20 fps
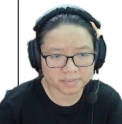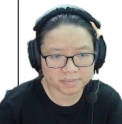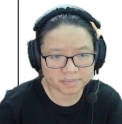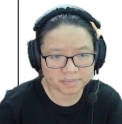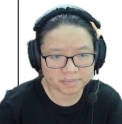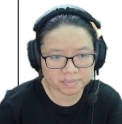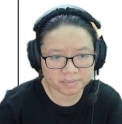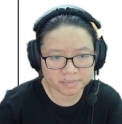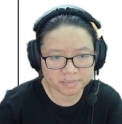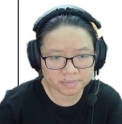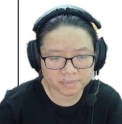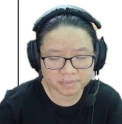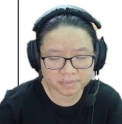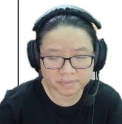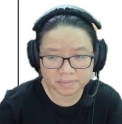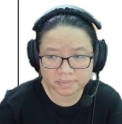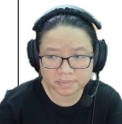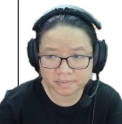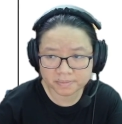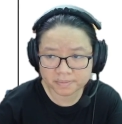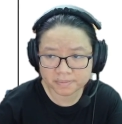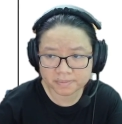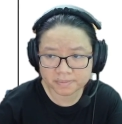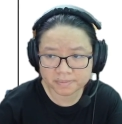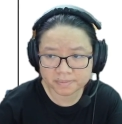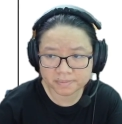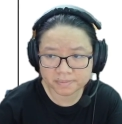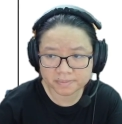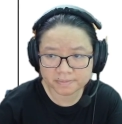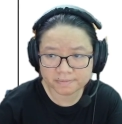
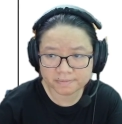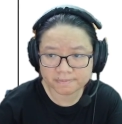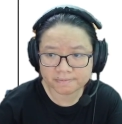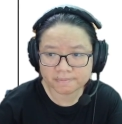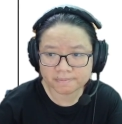No one is speaking in this clip.